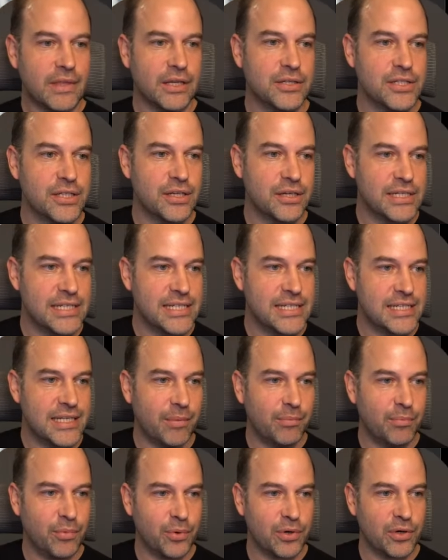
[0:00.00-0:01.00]
as I
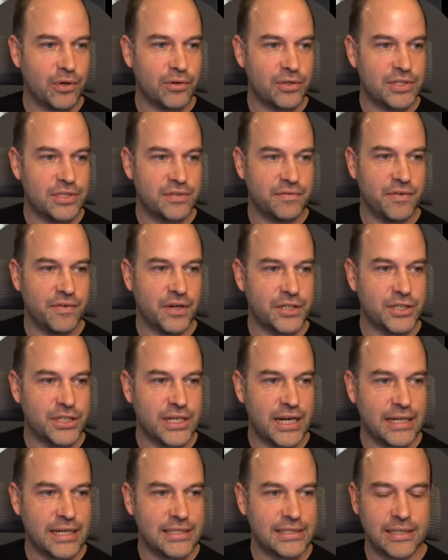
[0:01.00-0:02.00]
stumbled across a
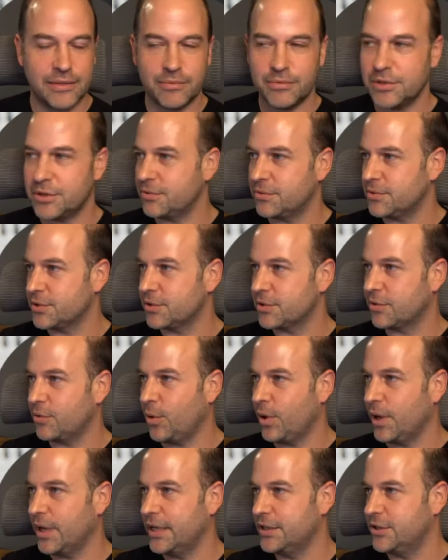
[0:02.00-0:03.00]
functionality which was
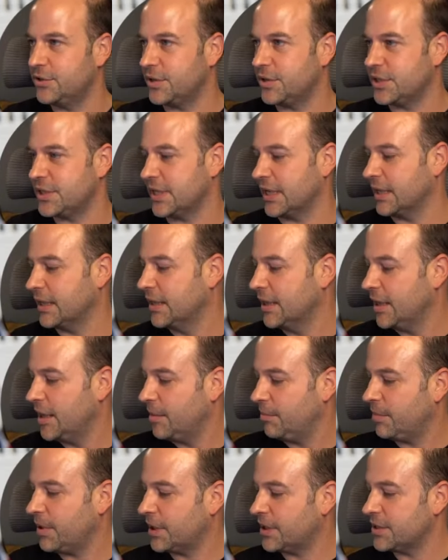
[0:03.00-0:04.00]
quite interesting,
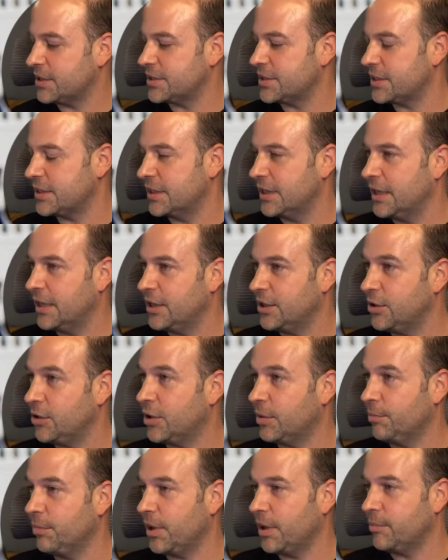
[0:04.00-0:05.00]
because you
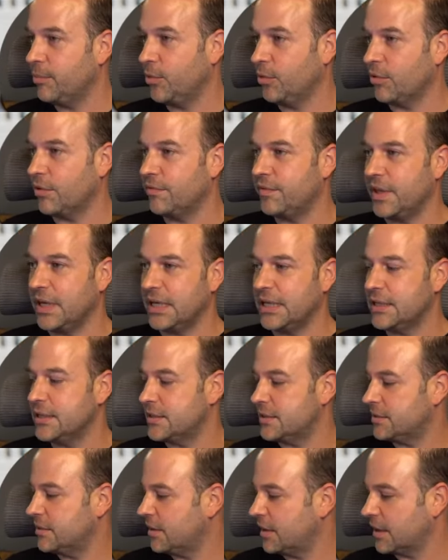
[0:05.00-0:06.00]
can buy more of
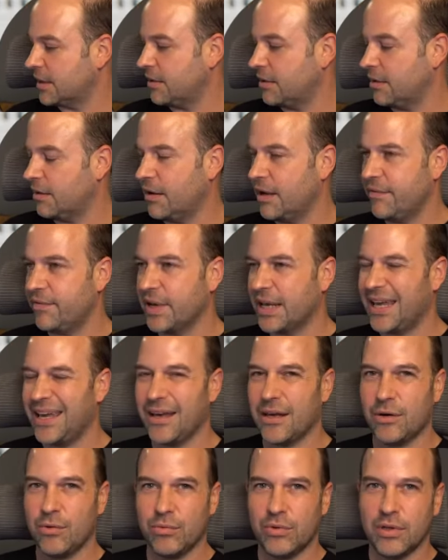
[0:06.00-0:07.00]
these. Like I have a
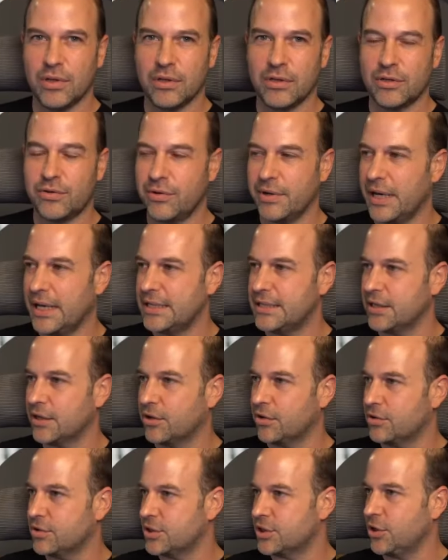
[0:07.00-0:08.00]
kit called the Creator
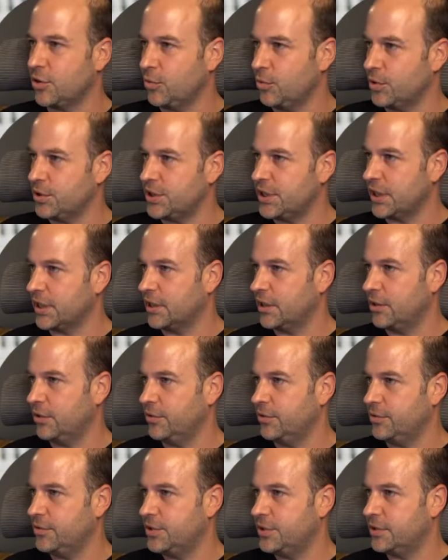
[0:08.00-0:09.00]
Console, which
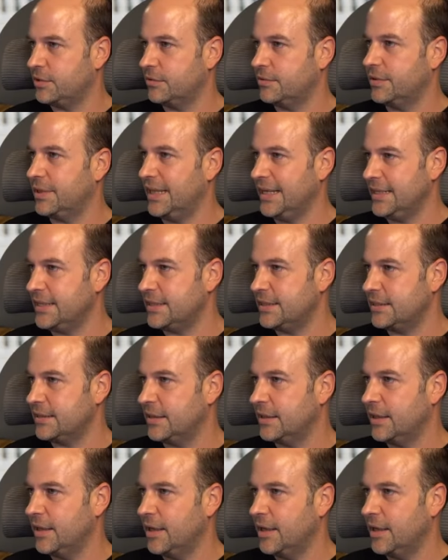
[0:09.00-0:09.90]
includes this,